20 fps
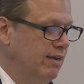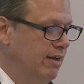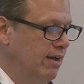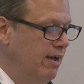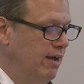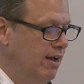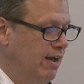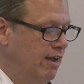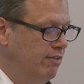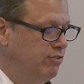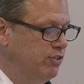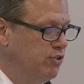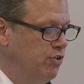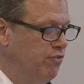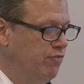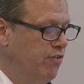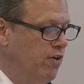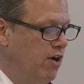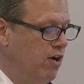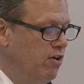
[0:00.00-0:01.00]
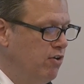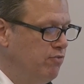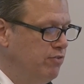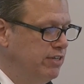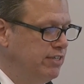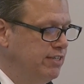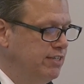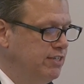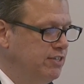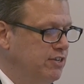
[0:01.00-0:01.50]
I've so far
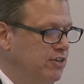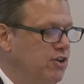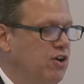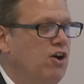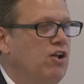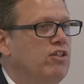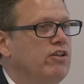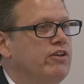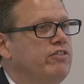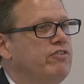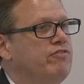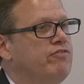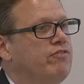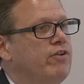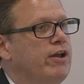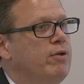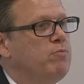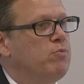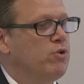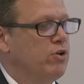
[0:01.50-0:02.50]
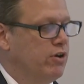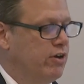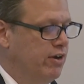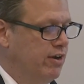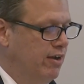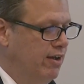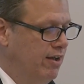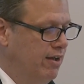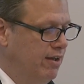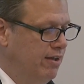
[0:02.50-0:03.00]
resisted calling the framework
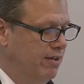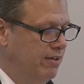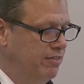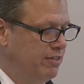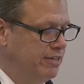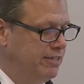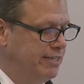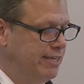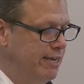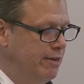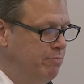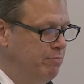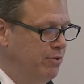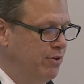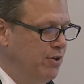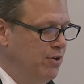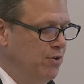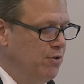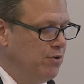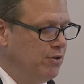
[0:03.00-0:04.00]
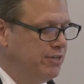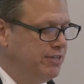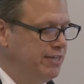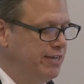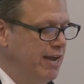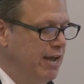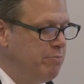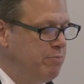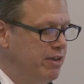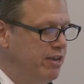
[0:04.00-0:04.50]
the TIP or
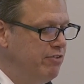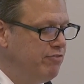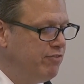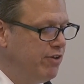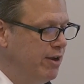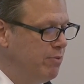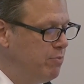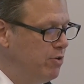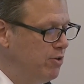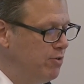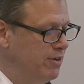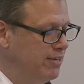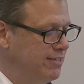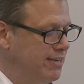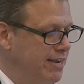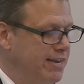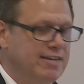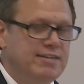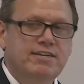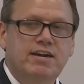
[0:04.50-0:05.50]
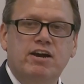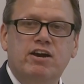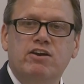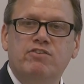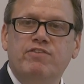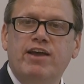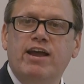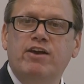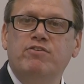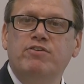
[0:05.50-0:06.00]
TIP framework because I get tired of
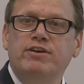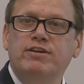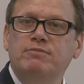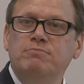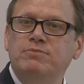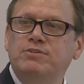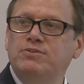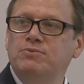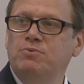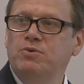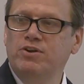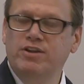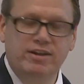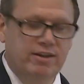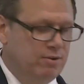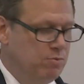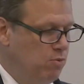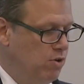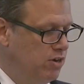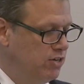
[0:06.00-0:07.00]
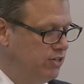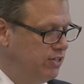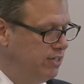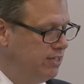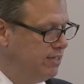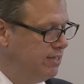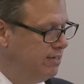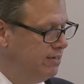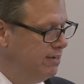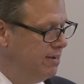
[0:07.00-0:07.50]
acronyms working in
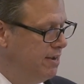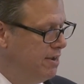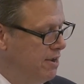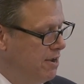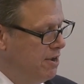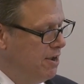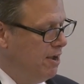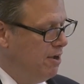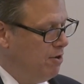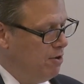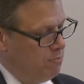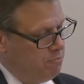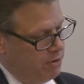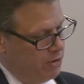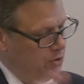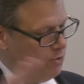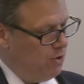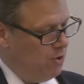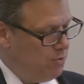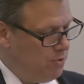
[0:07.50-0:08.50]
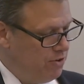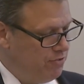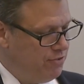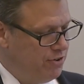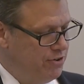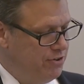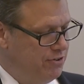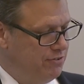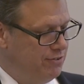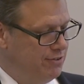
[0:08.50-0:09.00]
Washington, but you all work for
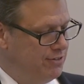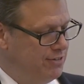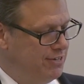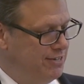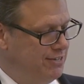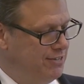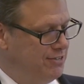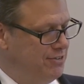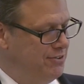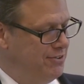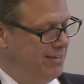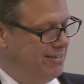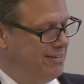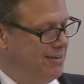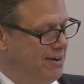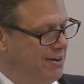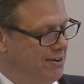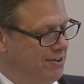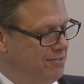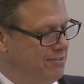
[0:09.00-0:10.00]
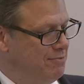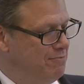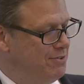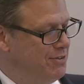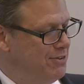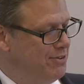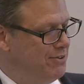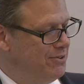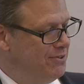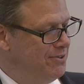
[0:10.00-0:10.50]
universities, so you get tired of them
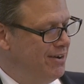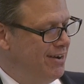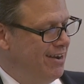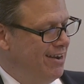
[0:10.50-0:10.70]
too.